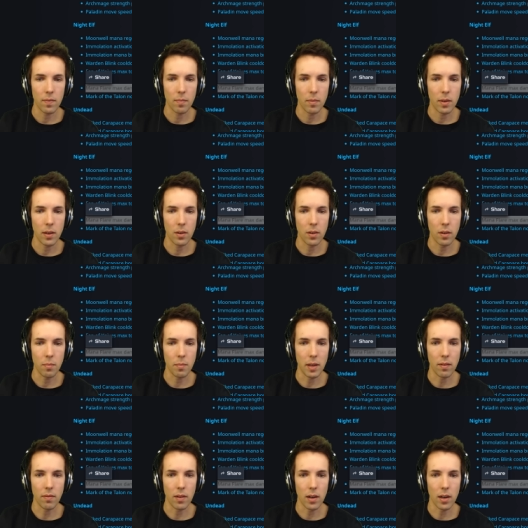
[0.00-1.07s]
No, not
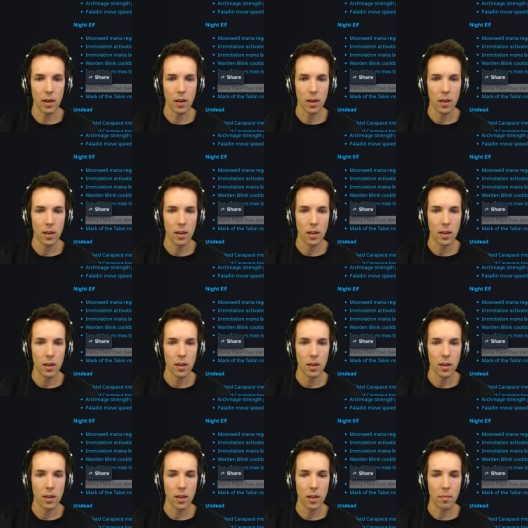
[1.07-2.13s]
mana flare.
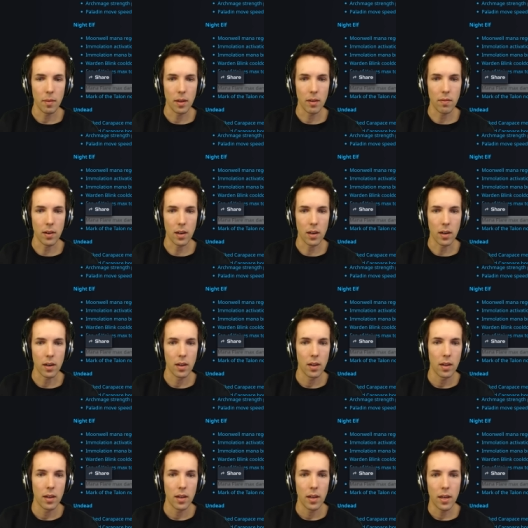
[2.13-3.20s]
Yeah, mana flare
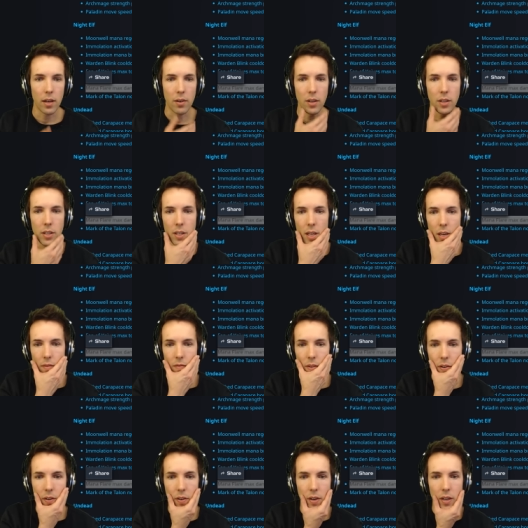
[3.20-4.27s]
increases the
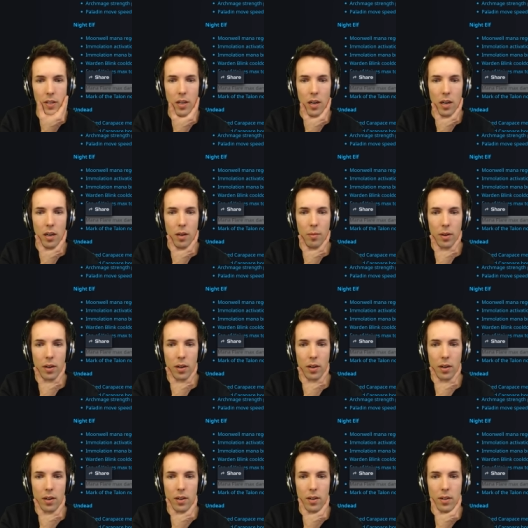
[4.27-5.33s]
faerie dragon's
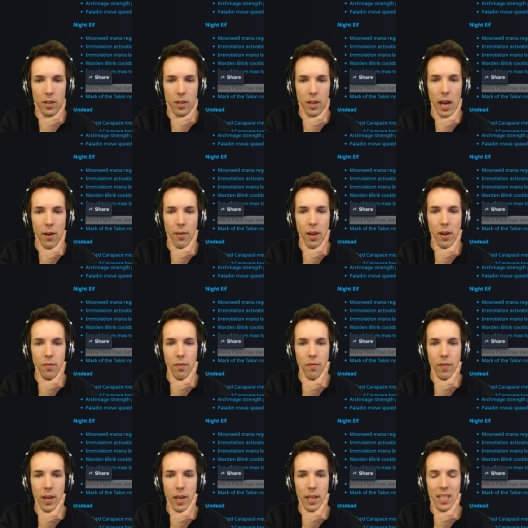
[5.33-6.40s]
armor. Area of
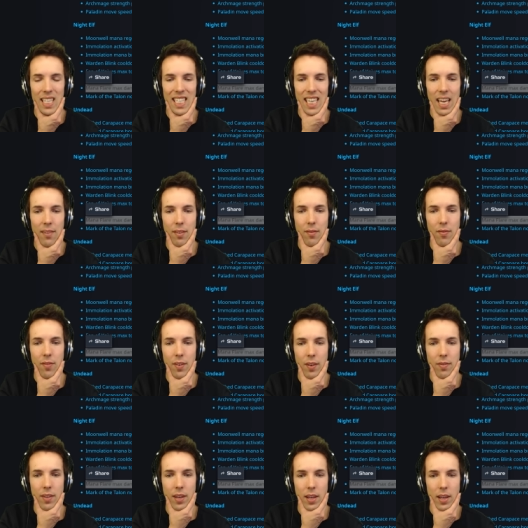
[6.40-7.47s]
effect
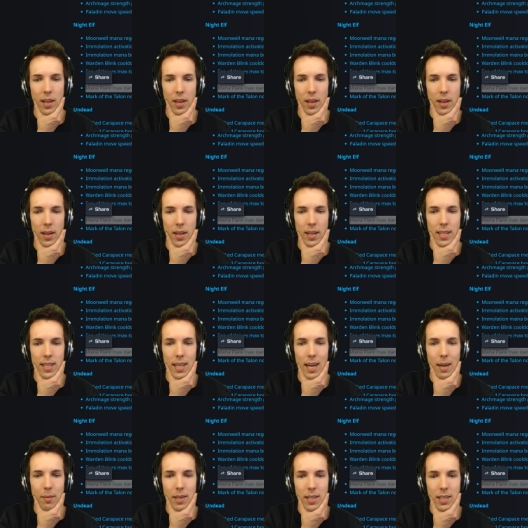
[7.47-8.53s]
750.
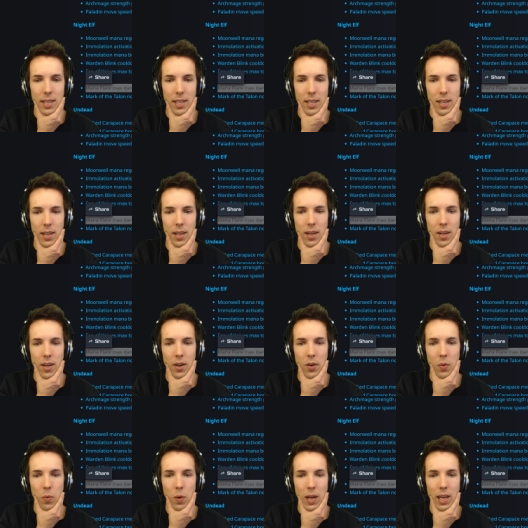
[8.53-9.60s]
Damage
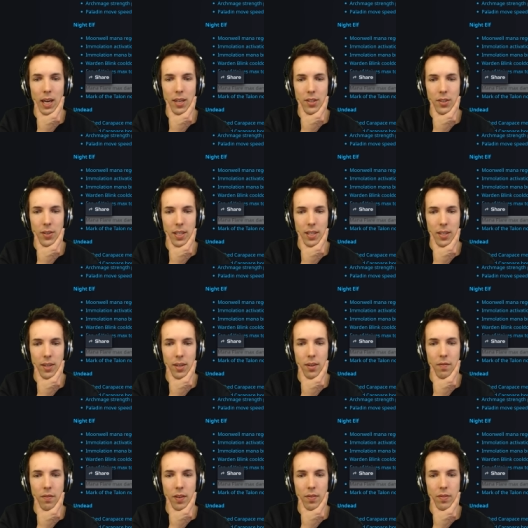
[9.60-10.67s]
100.
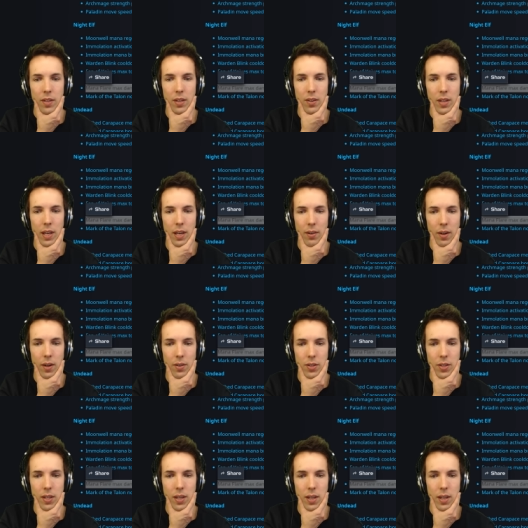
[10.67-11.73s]
50 on
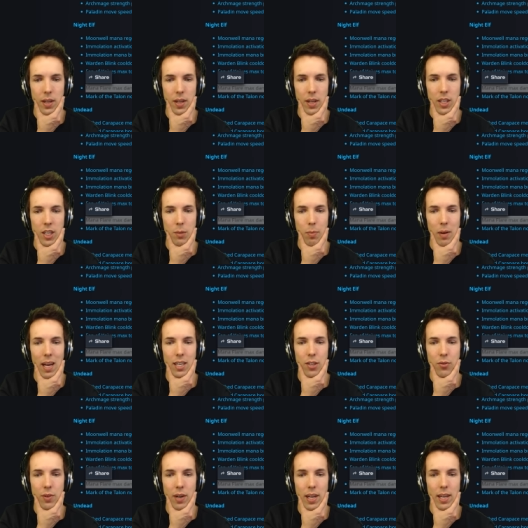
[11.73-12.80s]
heroes
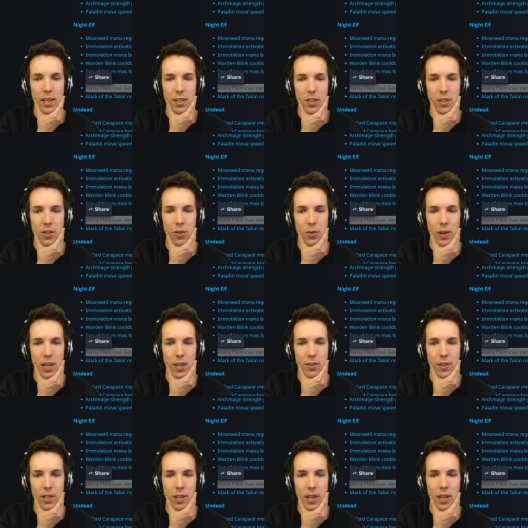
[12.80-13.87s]
splash radius
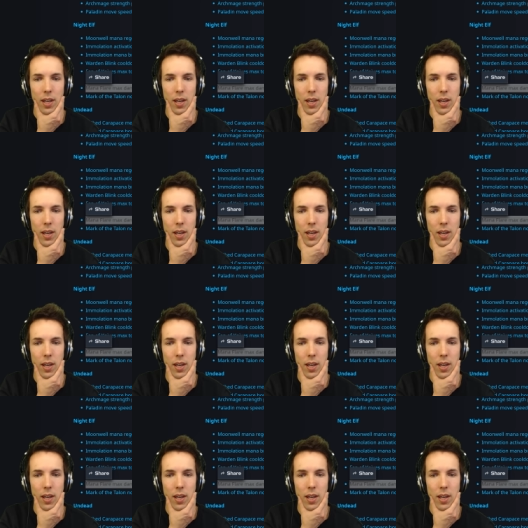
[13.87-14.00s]
200.